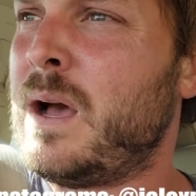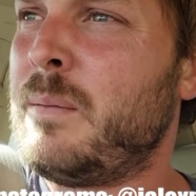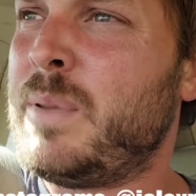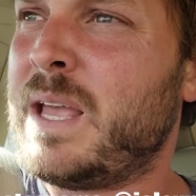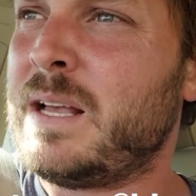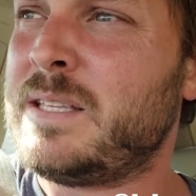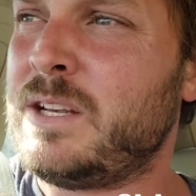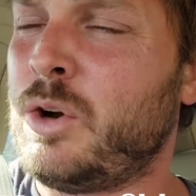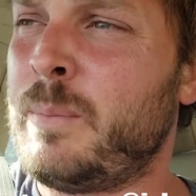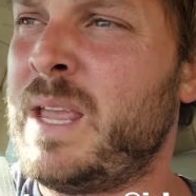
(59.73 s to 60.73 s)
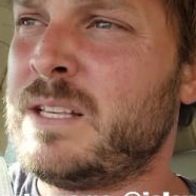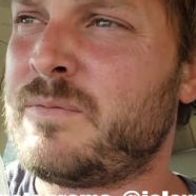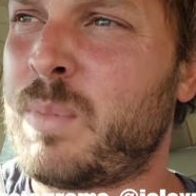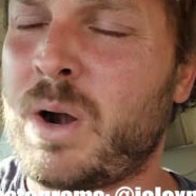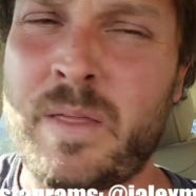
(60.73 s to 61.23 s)
because he told me he's
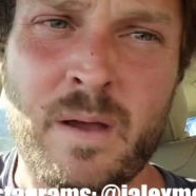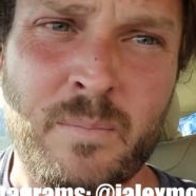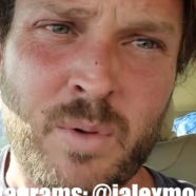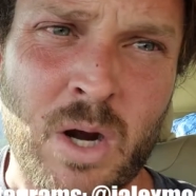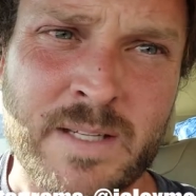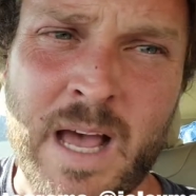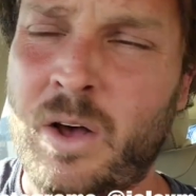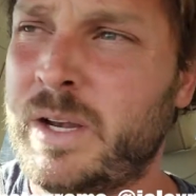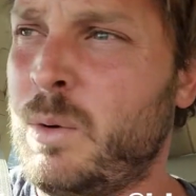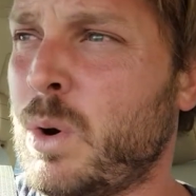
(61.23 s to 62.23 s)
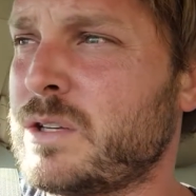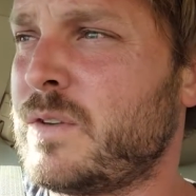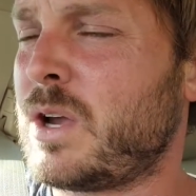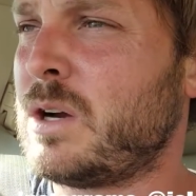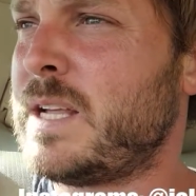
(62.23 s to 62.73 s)
part of the cartel and he works for
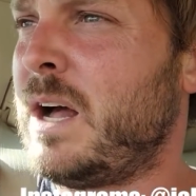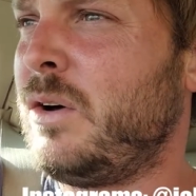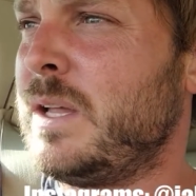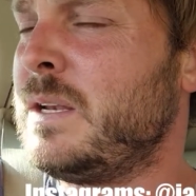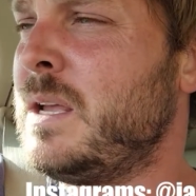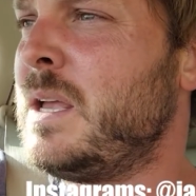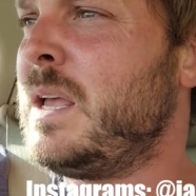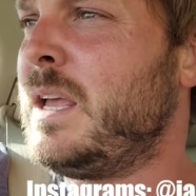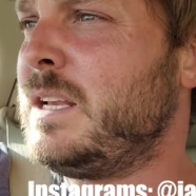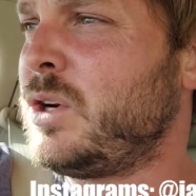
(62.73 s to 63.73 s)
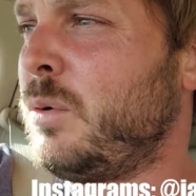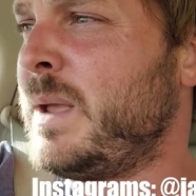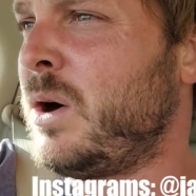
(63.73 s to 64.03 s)
the cartel, and he told me